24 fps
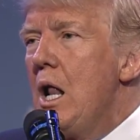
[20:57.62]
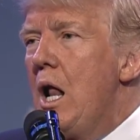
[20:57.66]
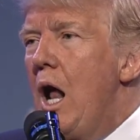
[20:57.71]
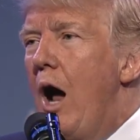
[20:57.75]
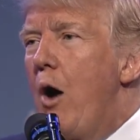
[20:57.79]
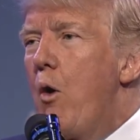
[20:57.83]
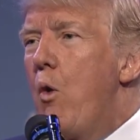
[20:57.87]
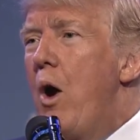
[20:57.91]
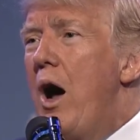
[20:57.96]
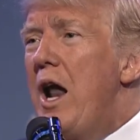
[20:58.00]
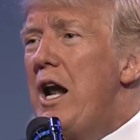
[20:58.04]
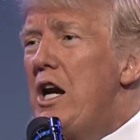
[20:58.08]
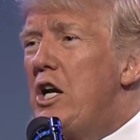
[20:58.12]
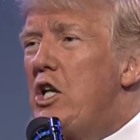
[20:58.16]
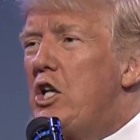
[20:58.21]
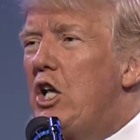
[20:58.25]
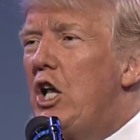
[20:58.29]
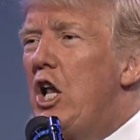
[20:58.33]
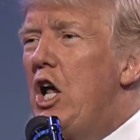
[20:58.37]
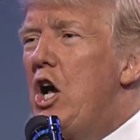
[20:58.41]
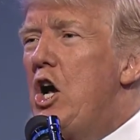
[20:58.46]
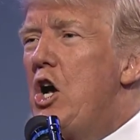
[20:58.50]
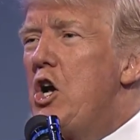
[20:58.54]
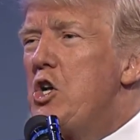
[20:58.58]
I want to
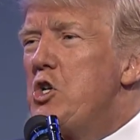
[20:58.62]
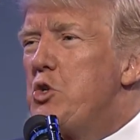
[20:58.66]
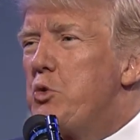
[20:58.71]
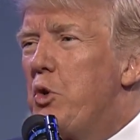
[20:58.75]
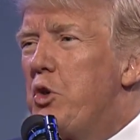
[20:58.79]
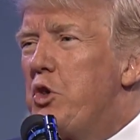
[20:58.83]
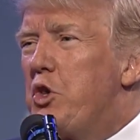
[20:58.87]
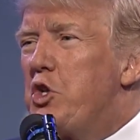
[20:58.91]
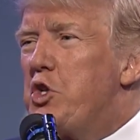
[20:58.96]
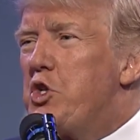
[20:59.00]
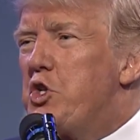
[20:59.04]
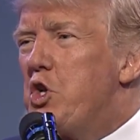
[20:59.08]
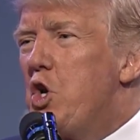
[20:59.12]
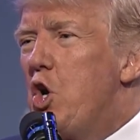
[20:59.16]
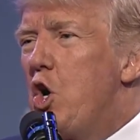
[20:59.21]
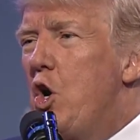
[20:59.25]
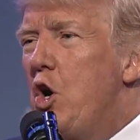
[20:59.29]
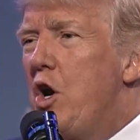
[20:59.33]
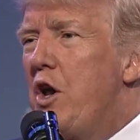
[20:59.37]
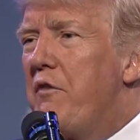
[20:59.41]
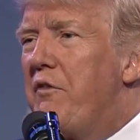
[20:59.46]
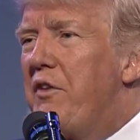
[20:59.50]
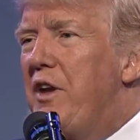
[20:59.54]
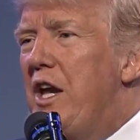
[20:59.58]
close with the
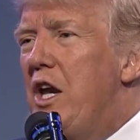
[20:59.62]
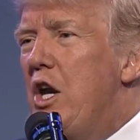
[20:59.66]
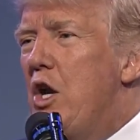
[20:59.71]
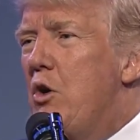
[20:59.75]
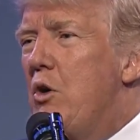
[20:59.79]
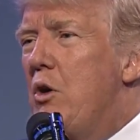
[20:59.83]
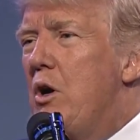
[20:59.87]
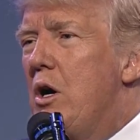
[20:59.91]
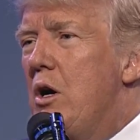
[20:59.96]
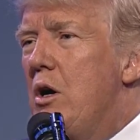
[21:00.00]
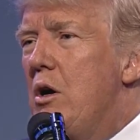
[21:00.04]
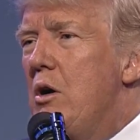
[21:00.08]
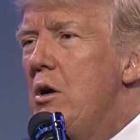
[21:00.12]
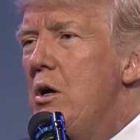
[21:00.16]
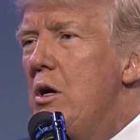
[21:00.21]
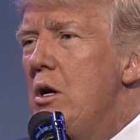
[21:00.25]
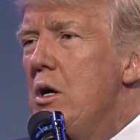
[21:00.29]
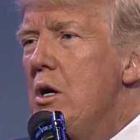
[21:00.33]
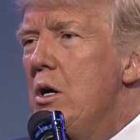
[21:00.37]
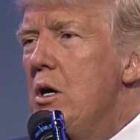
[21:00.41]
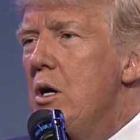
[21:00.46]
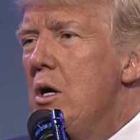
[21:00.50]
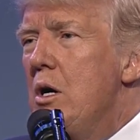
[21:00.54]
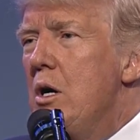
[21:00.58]
story of a hero
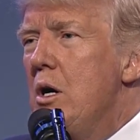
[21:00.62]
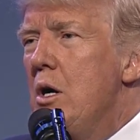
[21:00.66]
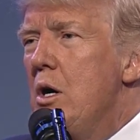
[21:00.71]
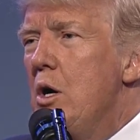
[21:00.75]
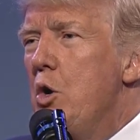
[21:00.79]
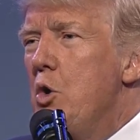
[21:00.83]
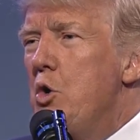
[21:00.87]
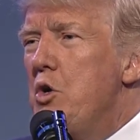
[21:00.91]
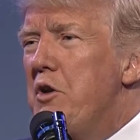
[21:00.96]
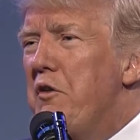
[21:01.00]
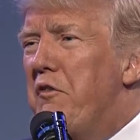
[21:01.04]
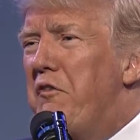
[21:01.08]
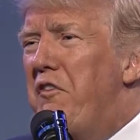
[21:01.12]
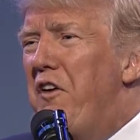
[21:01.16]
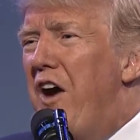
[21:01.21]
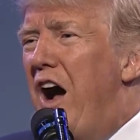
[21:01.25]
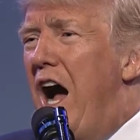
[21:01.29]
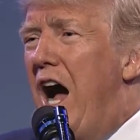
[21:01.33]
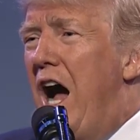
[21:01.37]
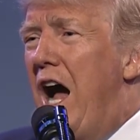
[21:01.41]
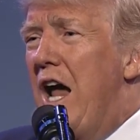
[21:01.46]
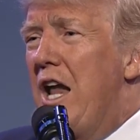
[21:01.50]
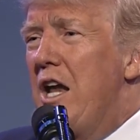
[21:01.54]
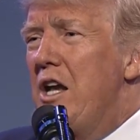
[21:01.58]
who
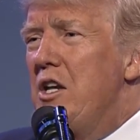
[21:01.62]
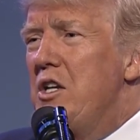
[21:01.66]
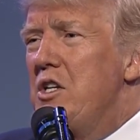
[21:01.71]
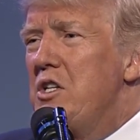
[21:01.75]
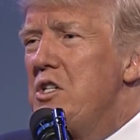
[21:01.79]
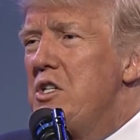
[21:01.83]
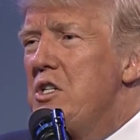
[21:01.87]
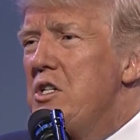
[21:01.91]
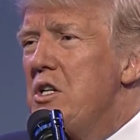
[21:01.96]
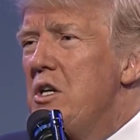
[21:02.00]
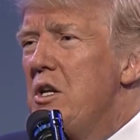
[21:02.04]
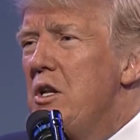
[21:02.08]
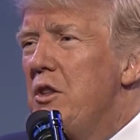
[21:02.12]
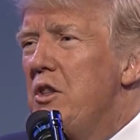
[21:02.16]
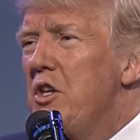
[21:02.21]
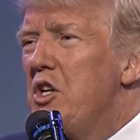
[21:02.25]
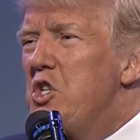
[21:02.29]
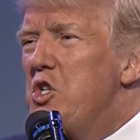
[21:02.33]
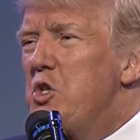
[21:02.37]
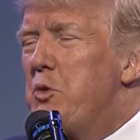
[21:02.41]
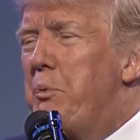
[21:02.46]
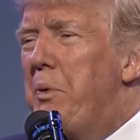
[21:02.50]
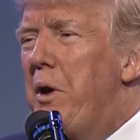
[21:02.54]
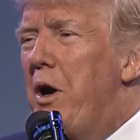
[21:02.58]
defines
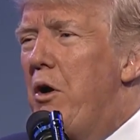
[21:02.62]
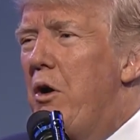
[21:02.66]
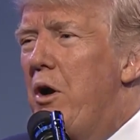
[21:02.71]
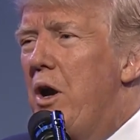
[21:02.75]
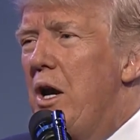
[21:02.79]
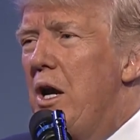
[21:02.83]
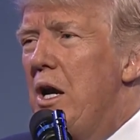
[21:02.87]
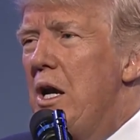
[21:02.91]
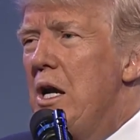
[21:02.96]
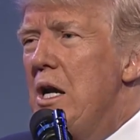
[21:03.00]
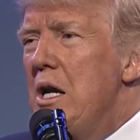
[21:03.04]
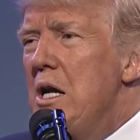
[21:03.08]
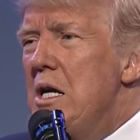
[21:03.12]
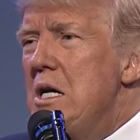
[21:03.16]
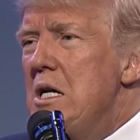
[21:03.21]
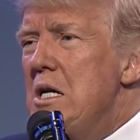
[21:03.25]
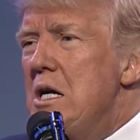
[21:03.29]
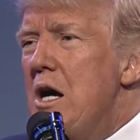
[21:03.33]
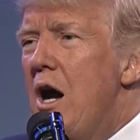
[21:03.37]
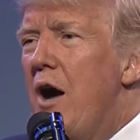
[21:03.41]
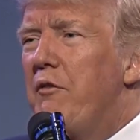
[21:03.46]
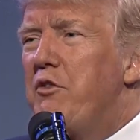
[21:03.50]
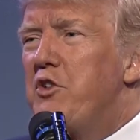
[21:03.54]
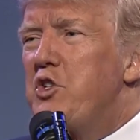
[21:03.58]
this spirit
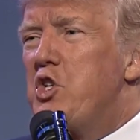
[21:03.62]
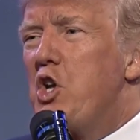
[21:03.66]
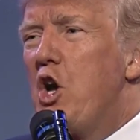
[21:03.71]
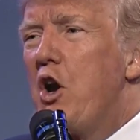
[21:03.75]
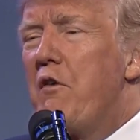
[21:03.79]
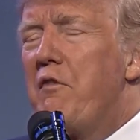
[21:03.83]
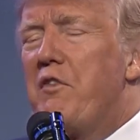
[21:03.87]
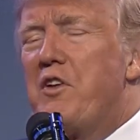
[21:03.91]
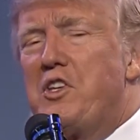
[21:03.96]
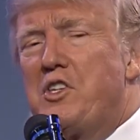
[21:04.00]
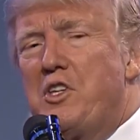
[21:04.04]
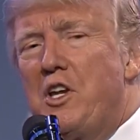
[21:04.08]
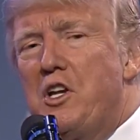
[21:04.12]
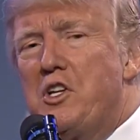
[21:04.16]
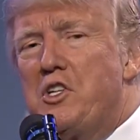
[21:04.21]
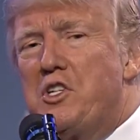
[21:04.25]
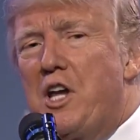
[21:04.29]
of service and